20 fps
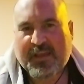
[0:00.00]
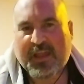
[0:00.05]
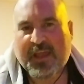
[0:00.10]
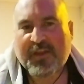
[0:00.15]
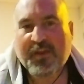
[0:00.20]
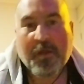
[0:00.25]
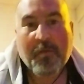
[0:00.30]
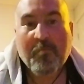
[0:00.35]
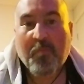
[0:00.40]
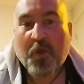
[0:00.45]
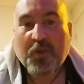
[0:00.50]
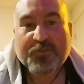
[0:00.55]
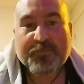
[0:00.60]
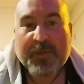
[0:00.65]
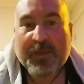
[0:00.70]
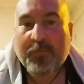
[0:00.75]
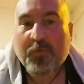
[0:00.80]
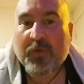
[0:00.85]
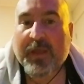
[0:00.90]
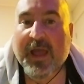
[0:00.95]
And most
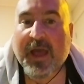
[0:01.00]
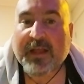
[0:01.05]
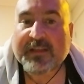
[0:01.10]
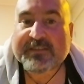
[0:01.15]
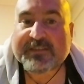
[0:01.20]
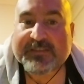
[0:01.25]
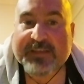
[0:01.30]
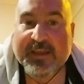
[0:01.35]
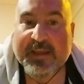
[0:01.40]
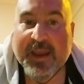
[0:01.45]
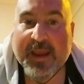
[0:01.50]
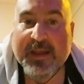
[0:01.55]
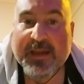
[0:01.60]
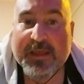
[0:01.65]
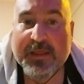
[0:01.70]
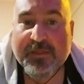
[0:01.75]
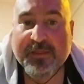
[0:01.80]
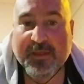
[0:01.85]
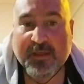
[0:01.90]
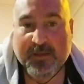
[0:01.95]
people can't see
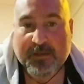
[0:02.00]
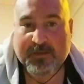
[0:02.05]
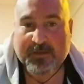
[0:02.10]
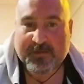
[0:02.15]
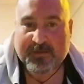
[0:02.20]
anything.